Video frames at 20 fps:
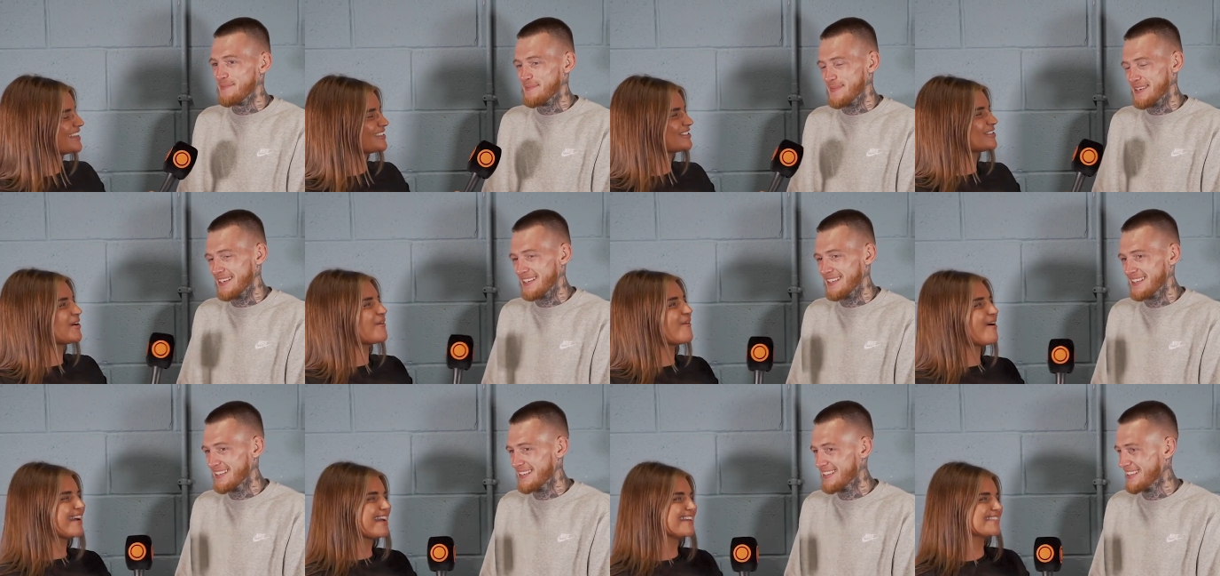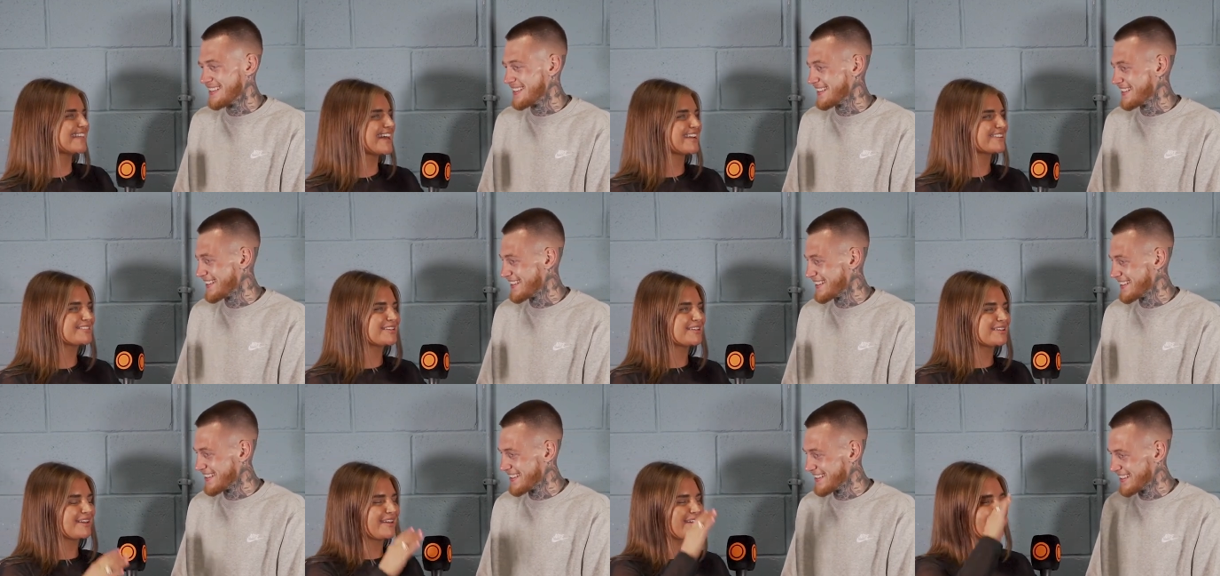Speaker 1: you know what? It's
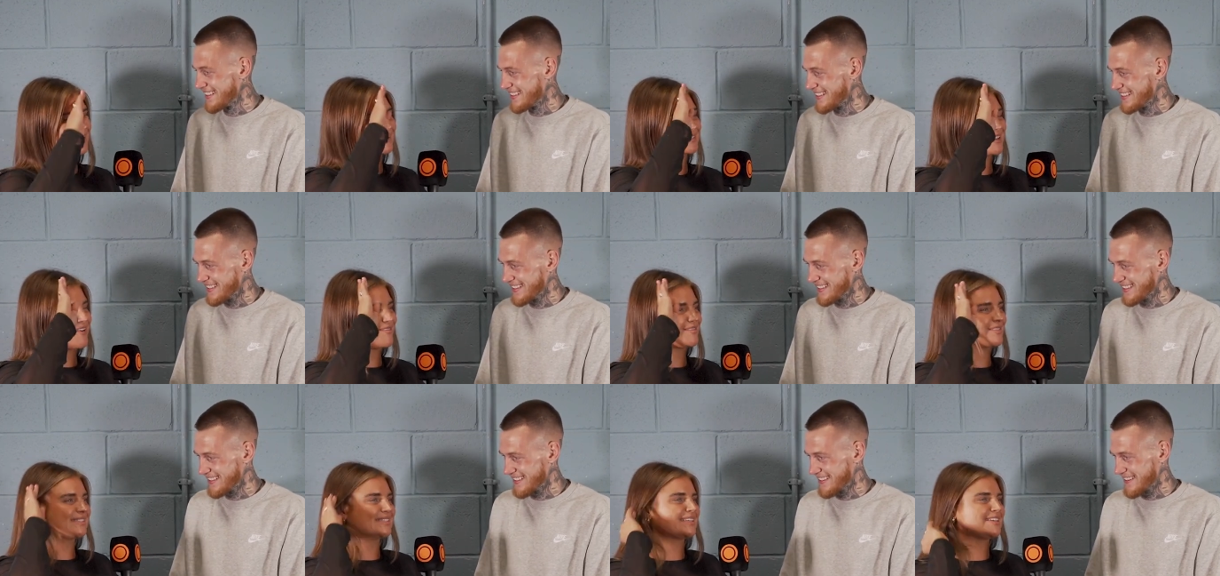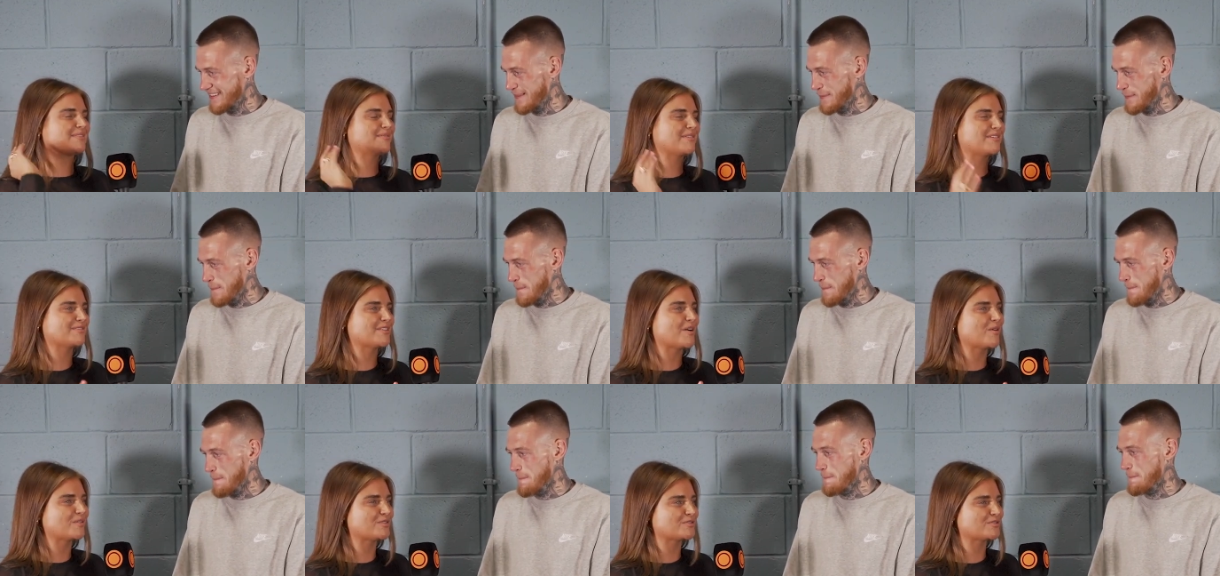actually like, because obviously we've
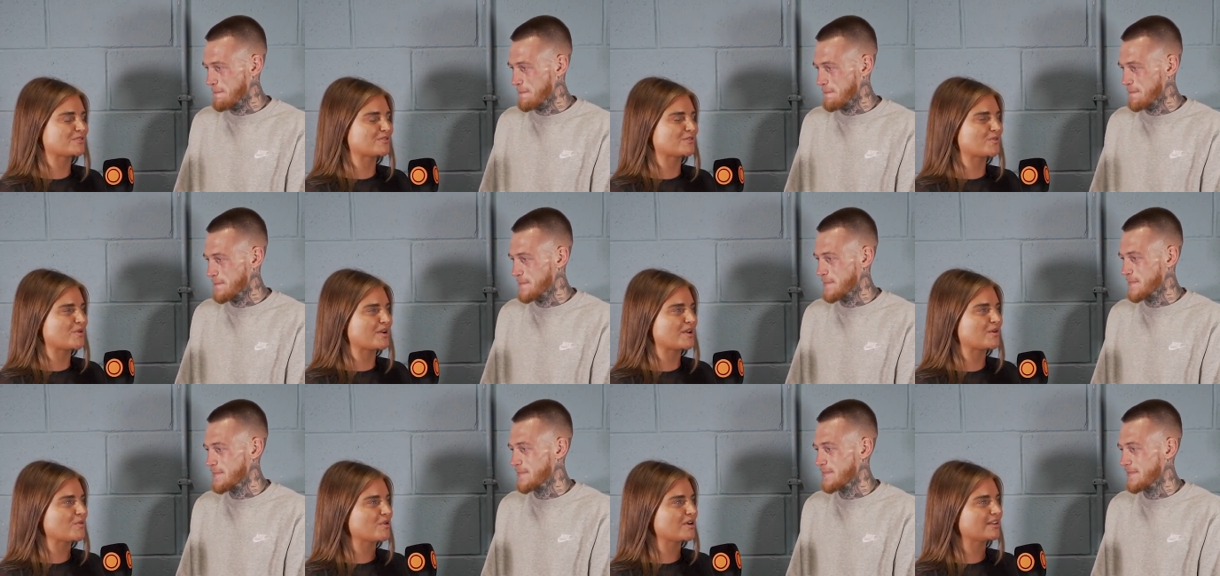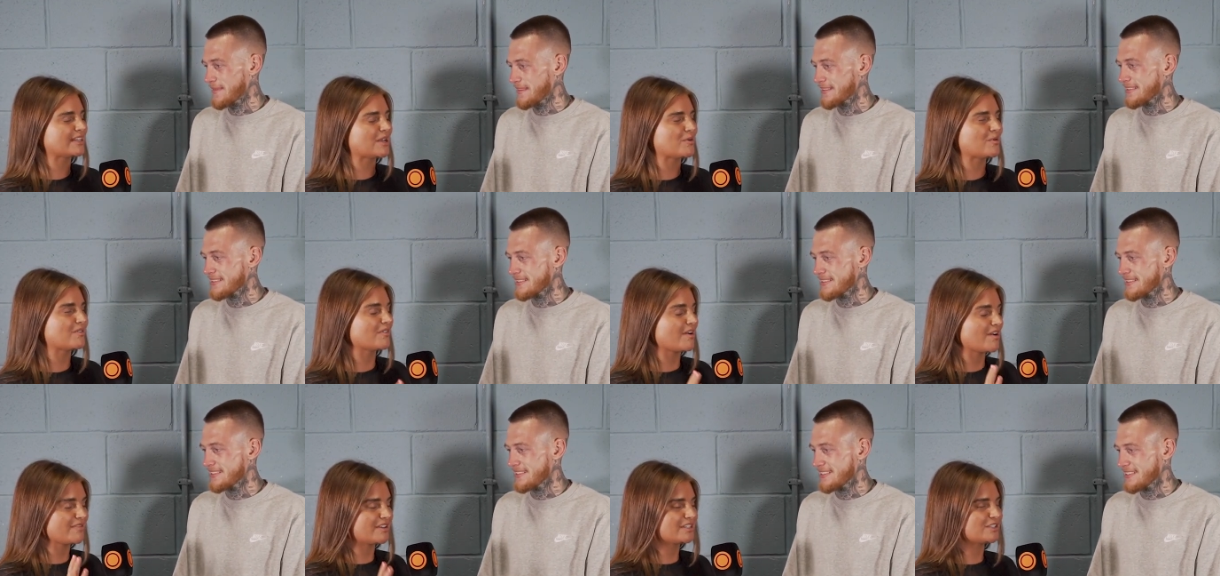known each other for quite a while now.
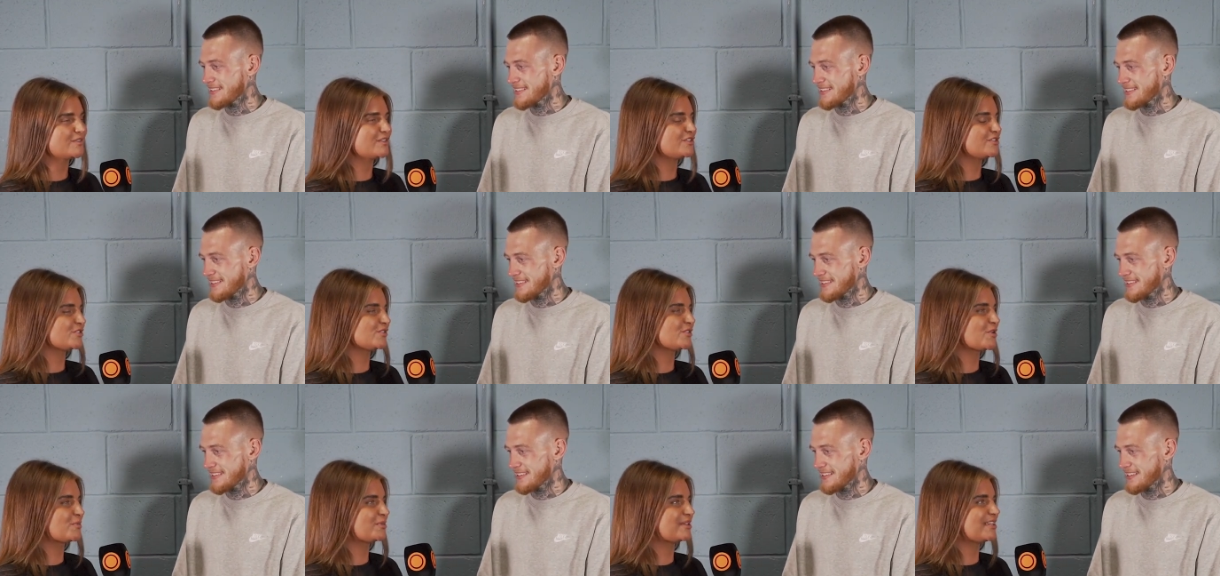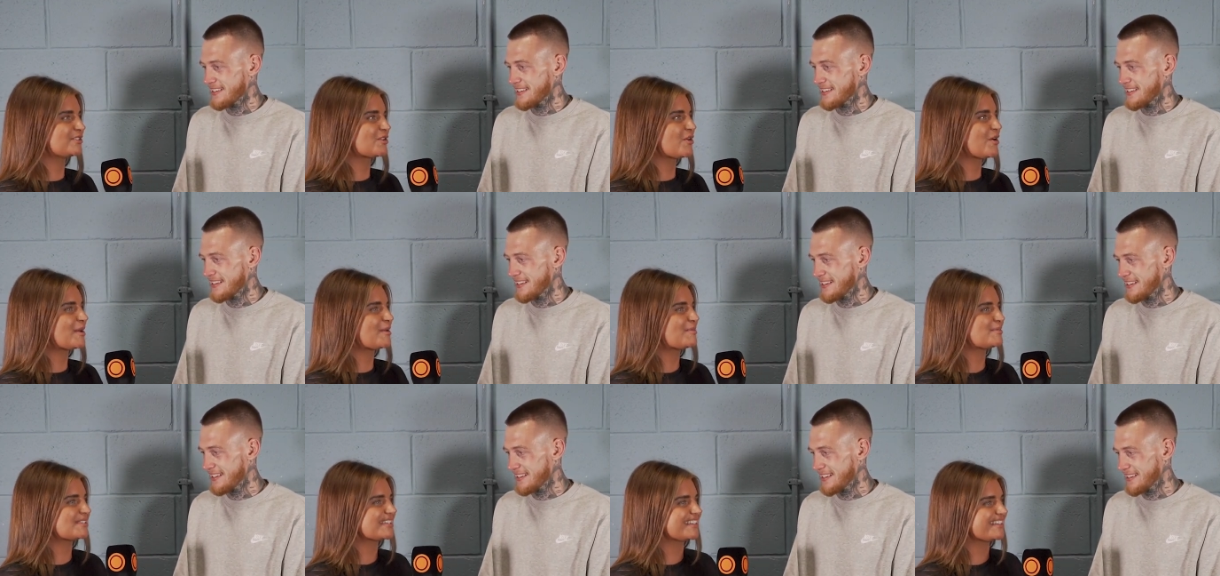I've interviewed you so many times,